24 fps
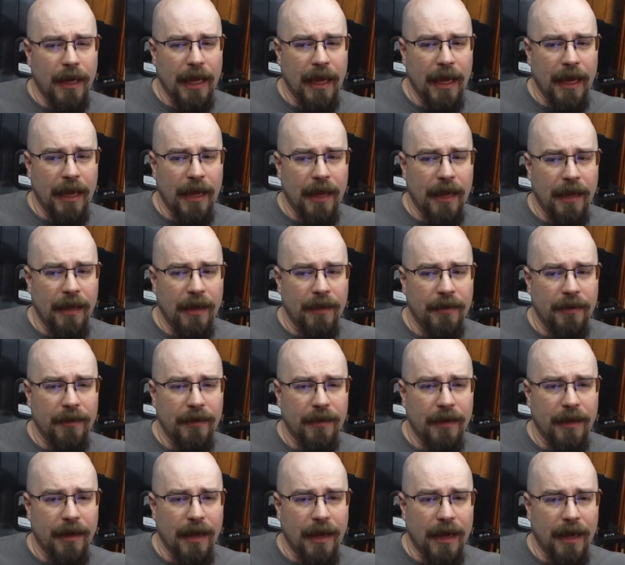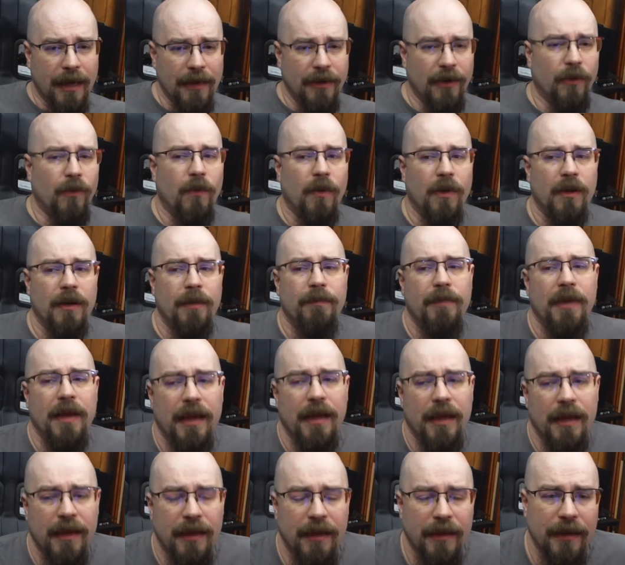And I don't want to
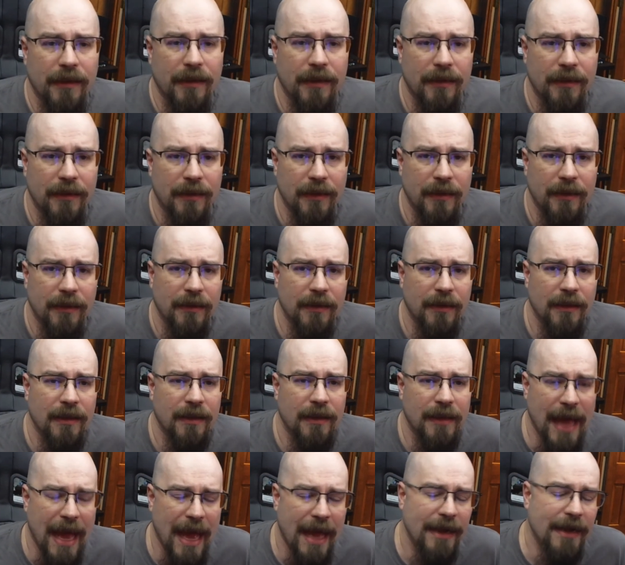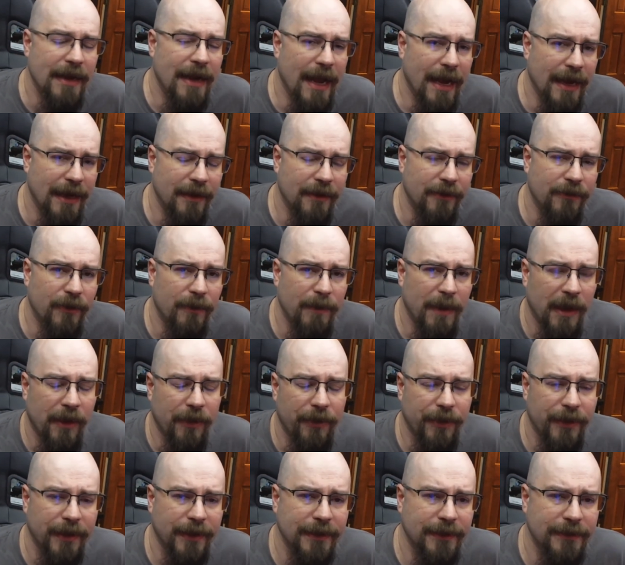be that negative
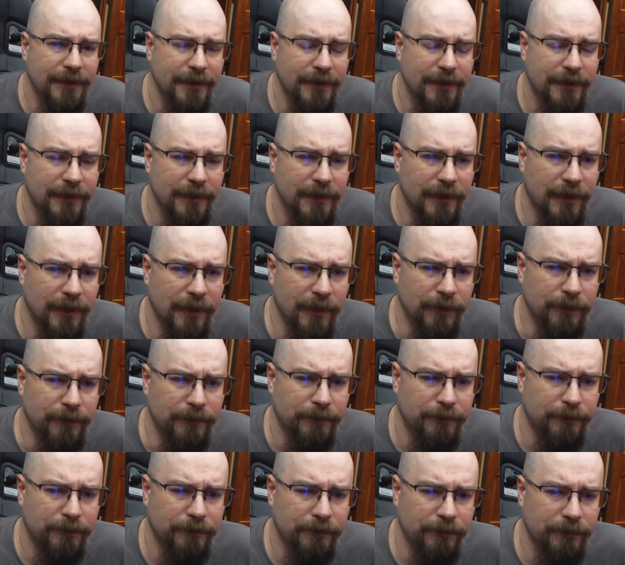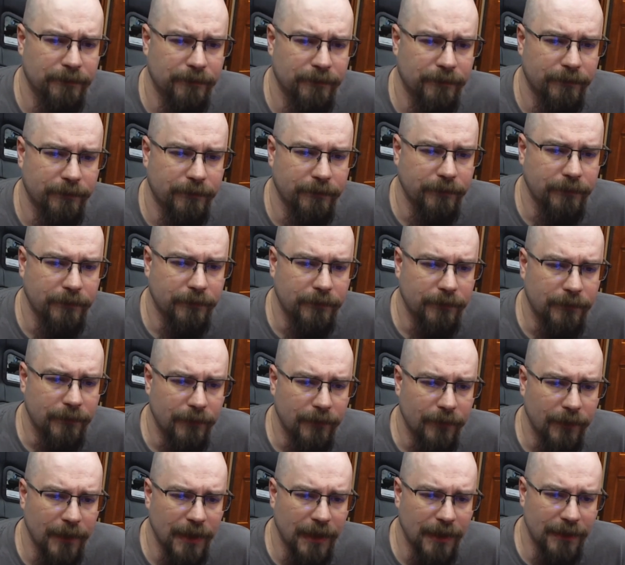about things, um,
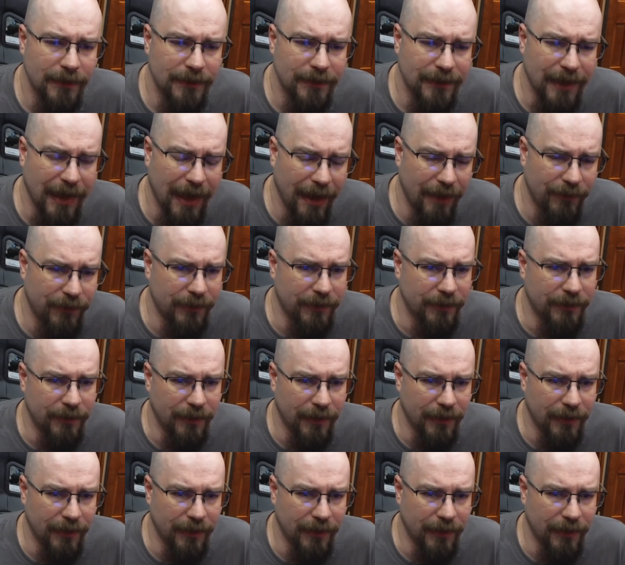as I have a.